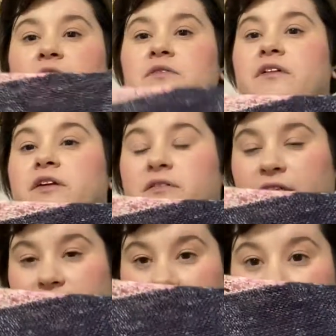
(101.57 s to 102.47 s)
really, really
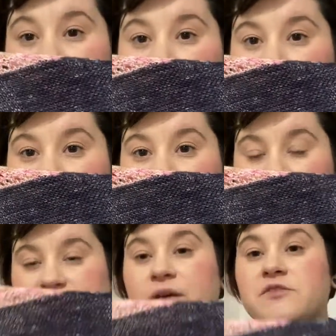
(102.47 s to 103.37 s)
nice.
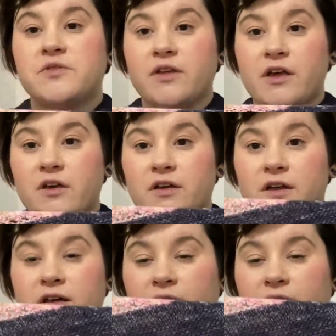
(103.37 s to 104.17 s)
It smells really good.